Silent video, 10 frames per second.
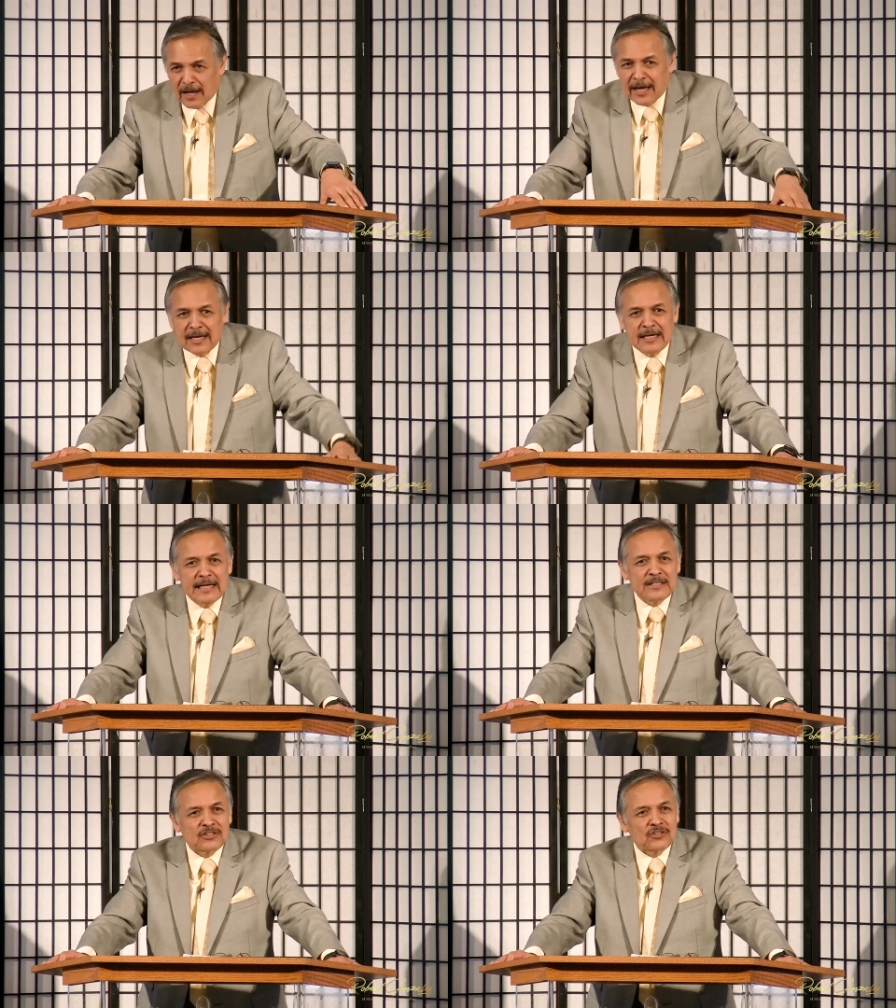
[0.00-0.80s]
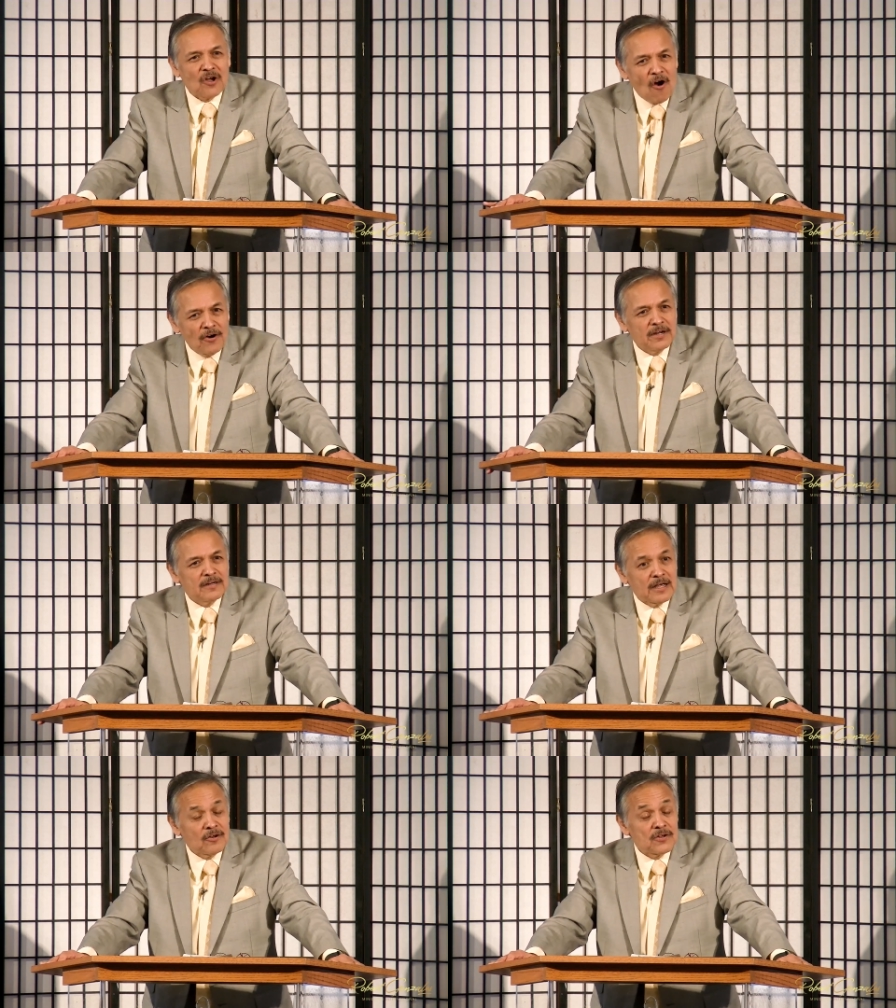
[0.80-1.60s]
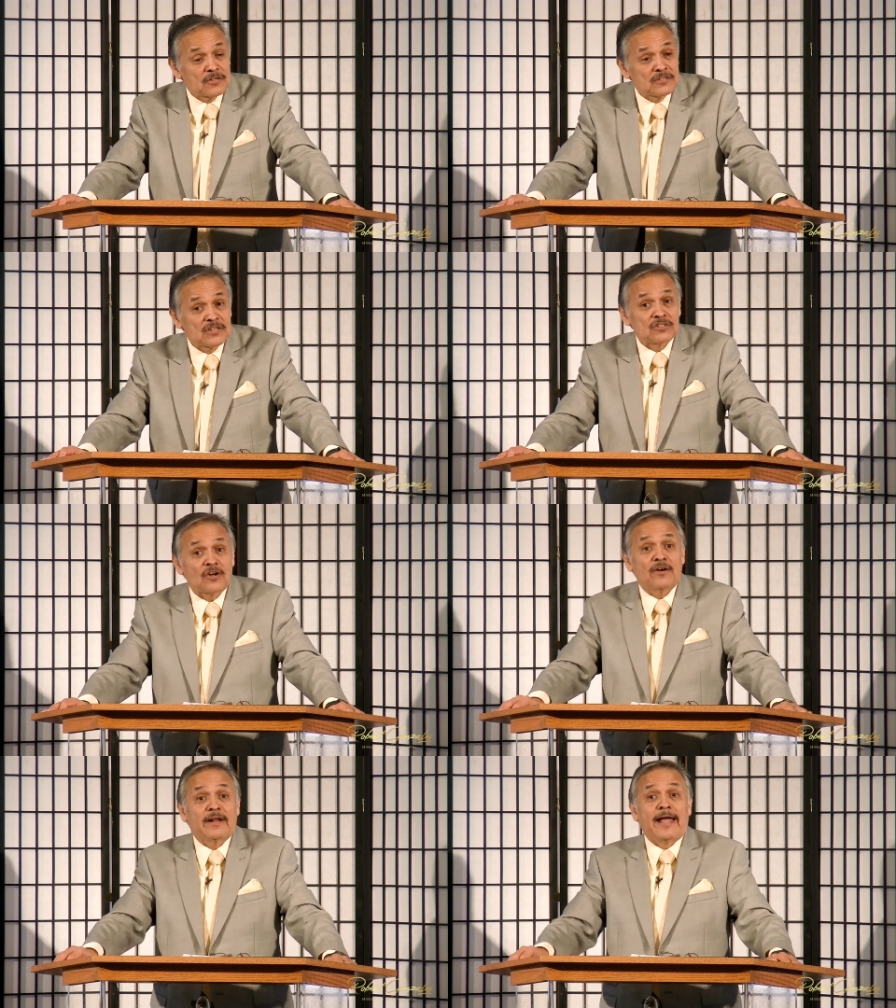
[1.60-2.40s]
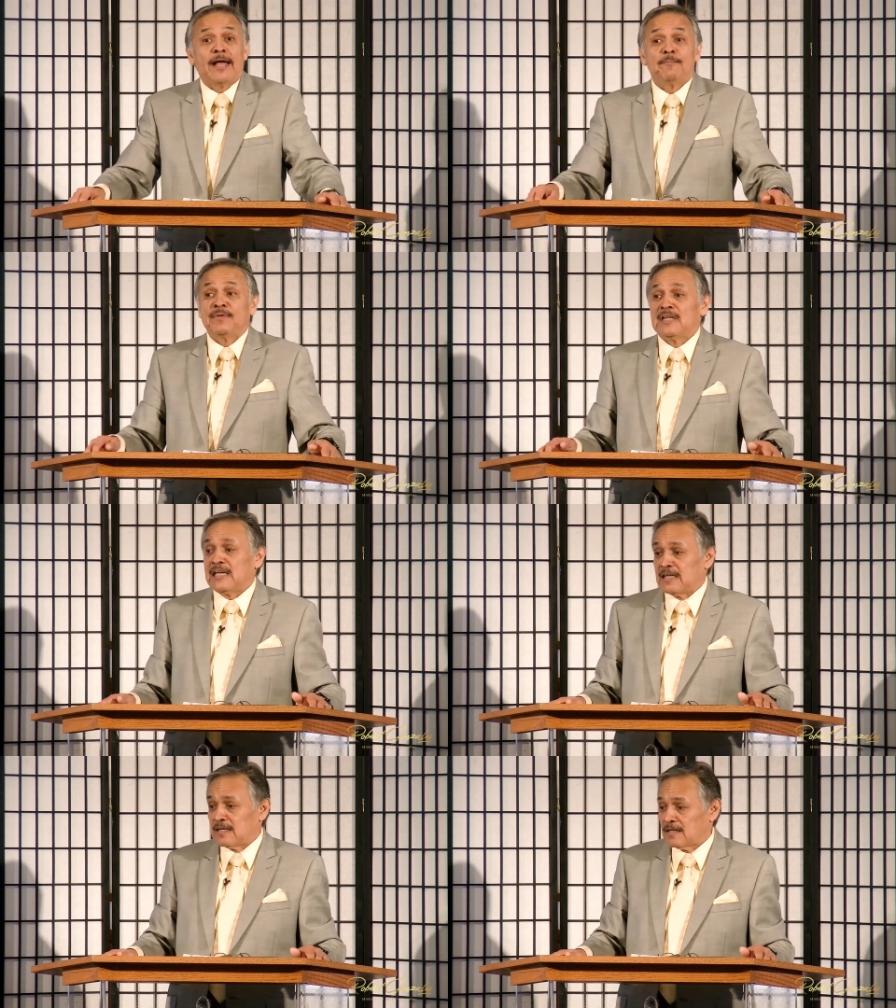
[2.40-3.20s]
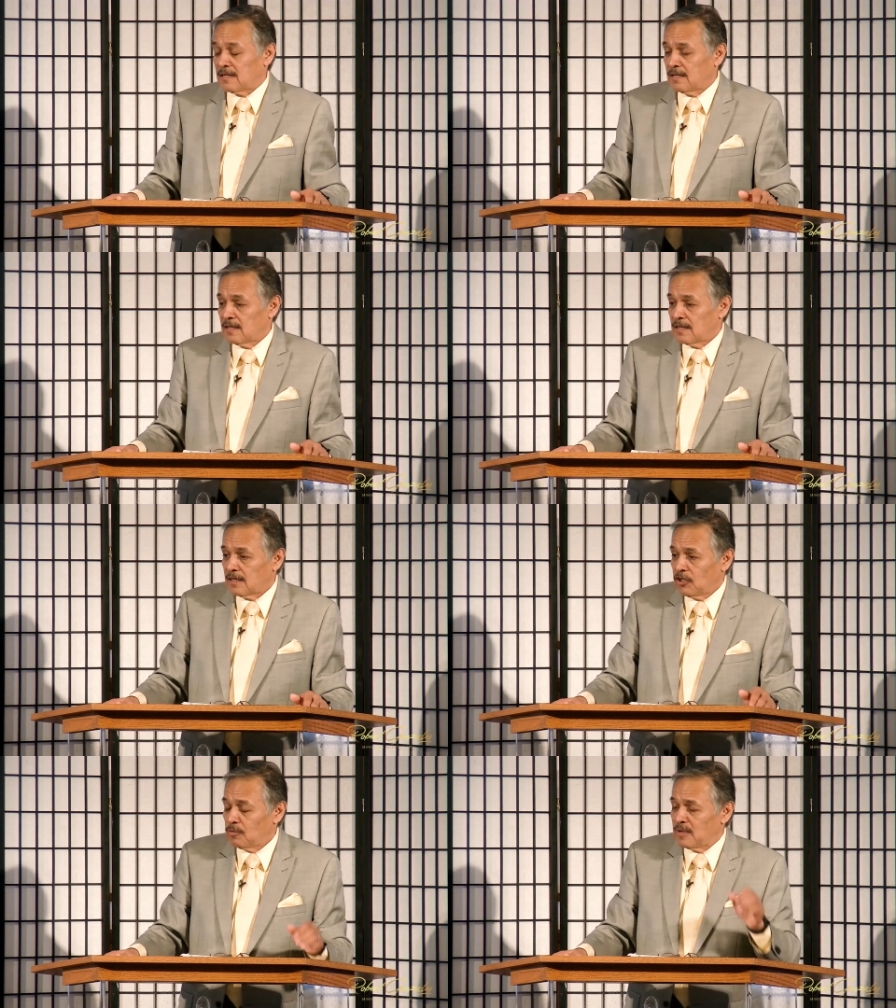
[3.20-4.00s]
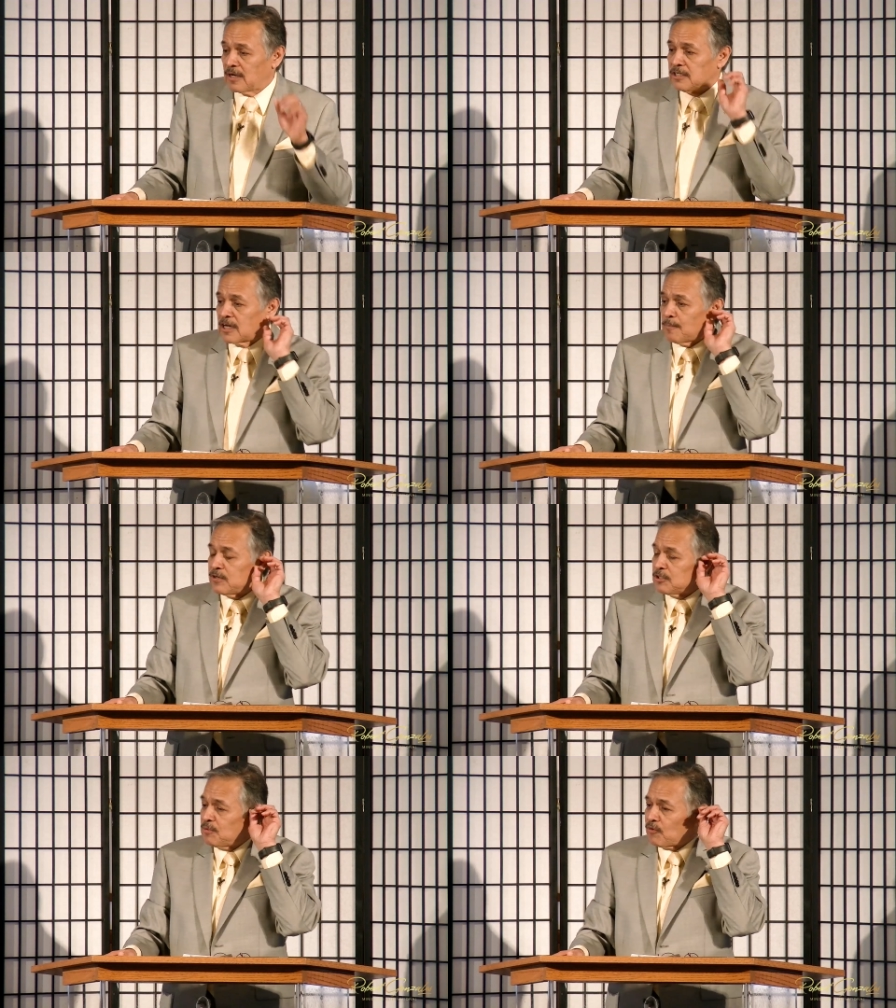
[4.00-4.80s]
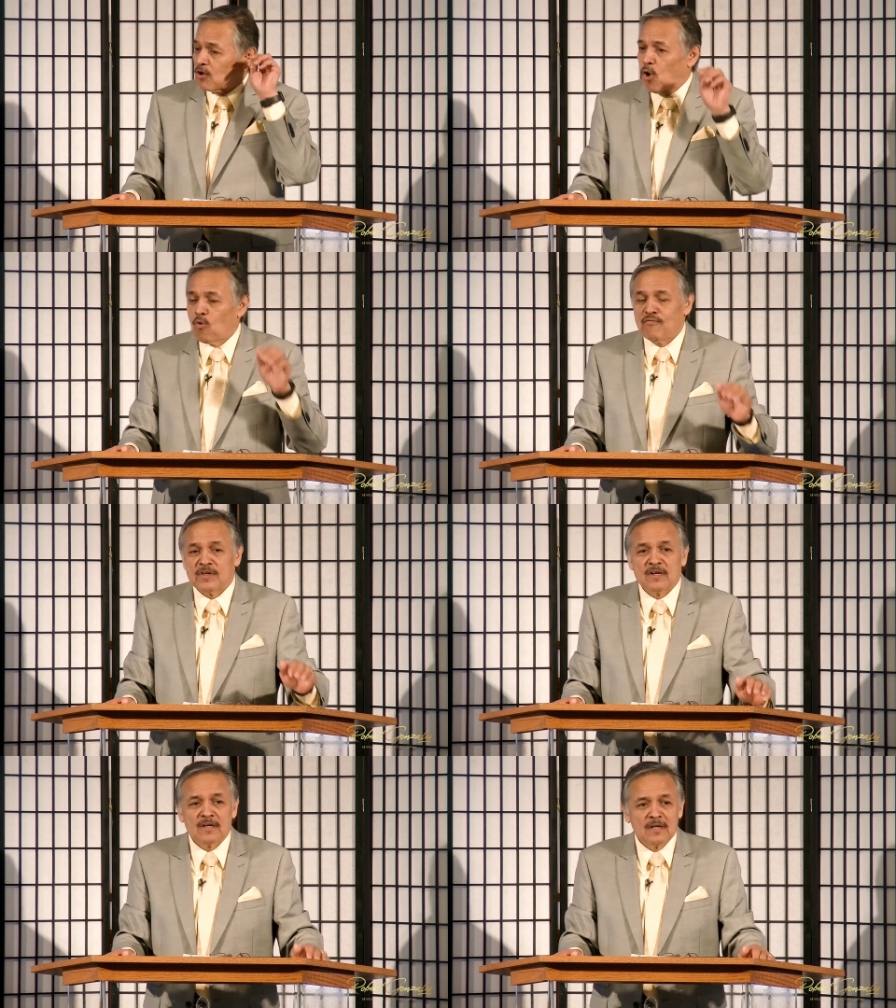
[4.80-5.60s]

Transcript: And it started. Now notice this. It started happening a couple years before COVID.